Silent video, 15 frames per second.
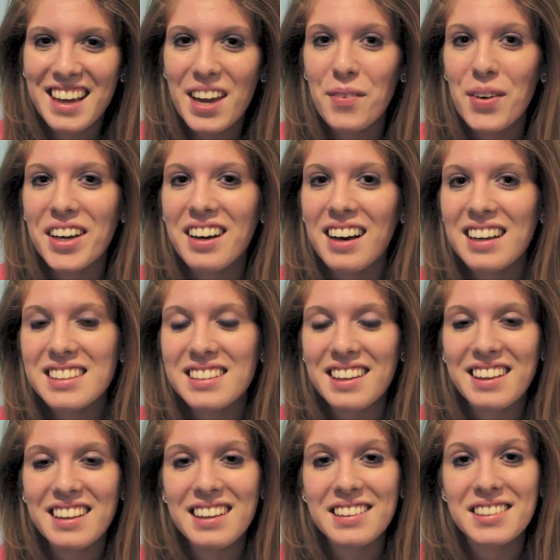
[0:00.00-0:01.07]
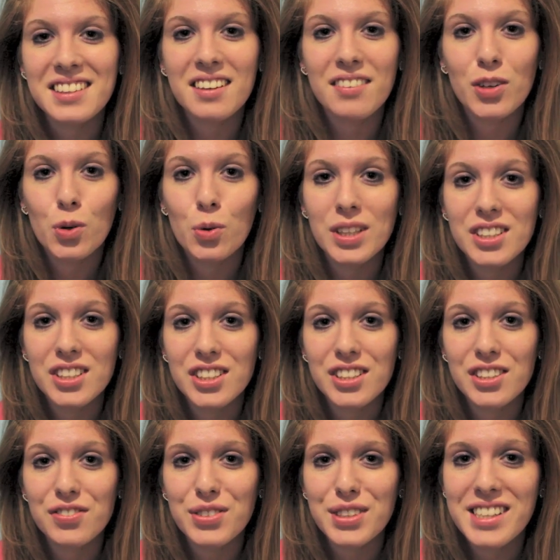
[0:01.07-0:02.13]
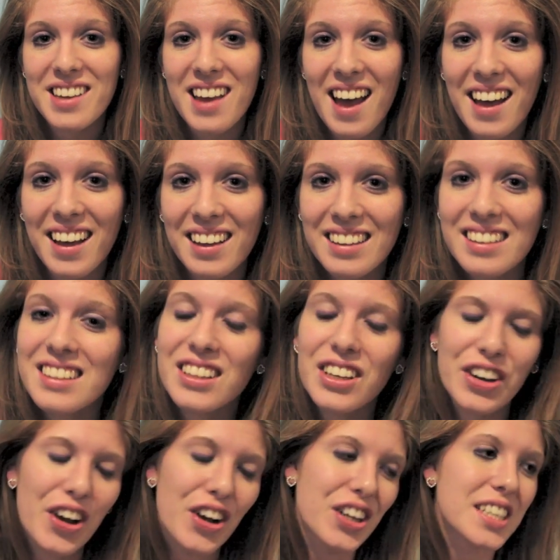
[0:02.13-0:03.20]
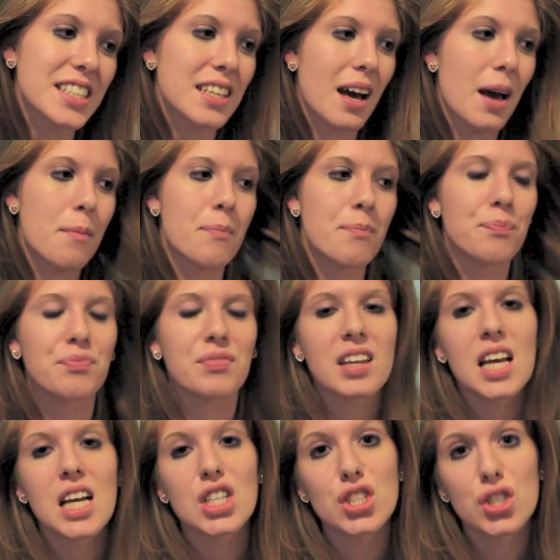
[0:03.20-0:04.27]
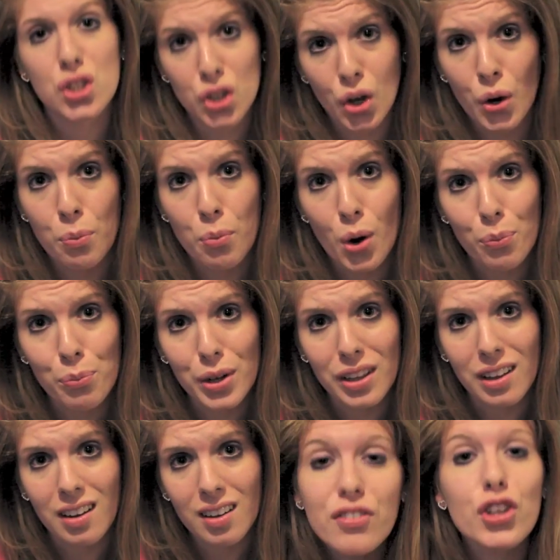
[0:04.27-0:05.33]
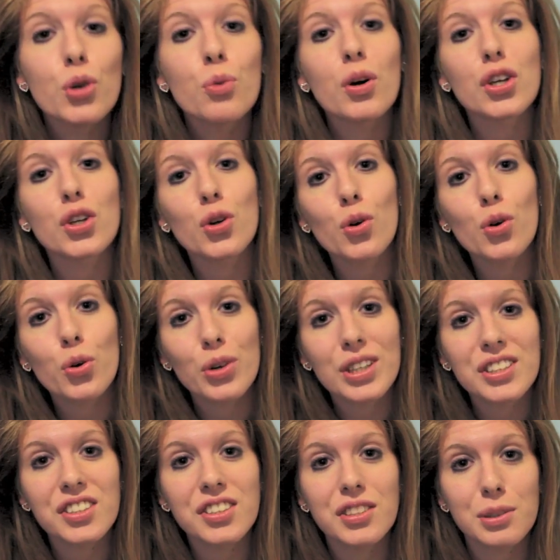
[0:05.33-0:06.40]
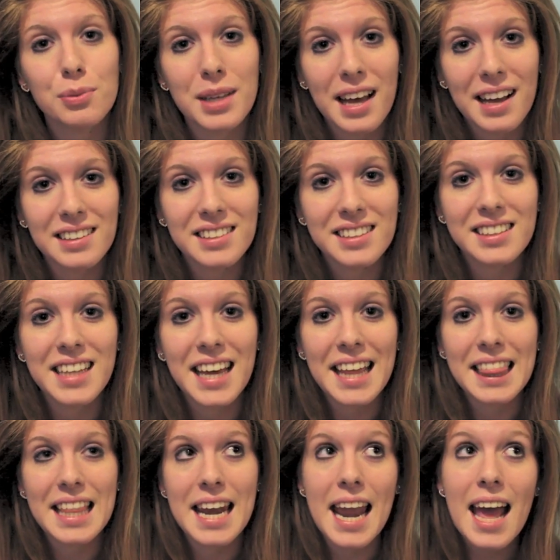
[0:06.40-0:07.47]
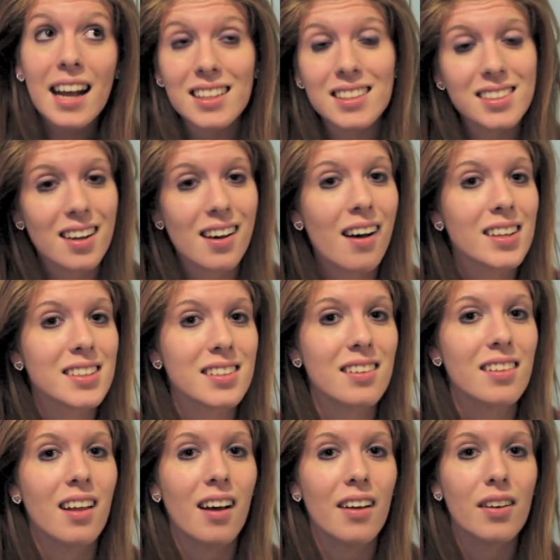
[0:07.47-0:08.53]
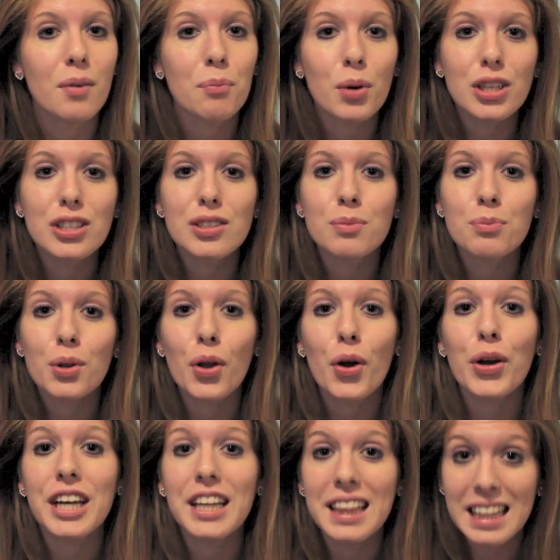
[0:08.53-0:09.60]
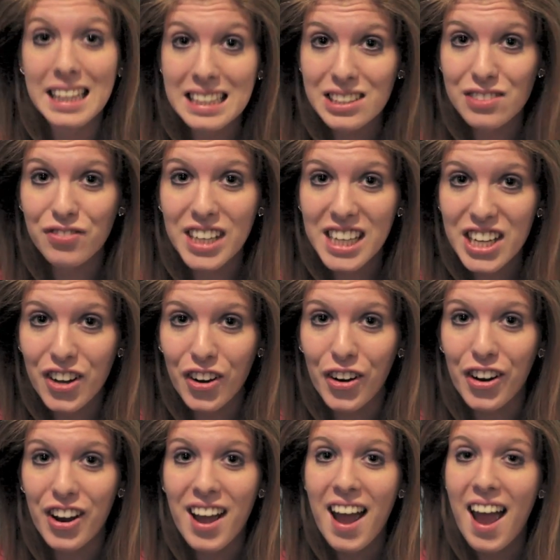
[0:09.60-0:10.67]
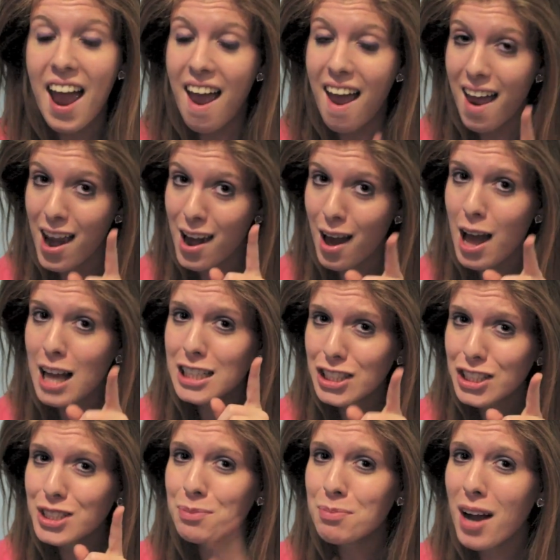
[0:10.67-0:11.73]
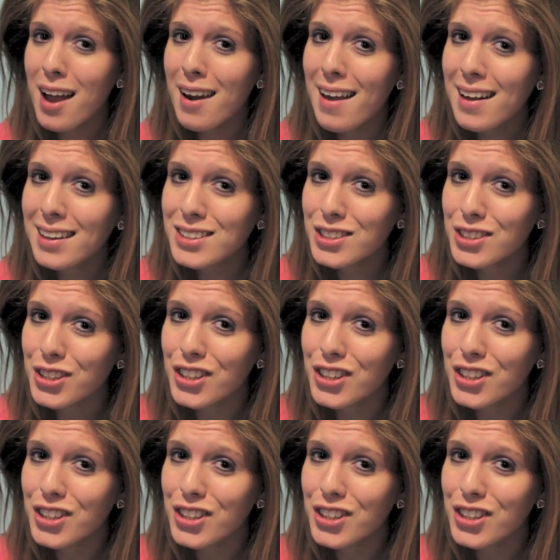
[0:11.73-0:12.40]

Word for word: Anyway guys, I think that's enough questions for today, you know, because I'm so popular. If you want your question to be answered in the next Ask Alanna, post it below in this video and I just might answer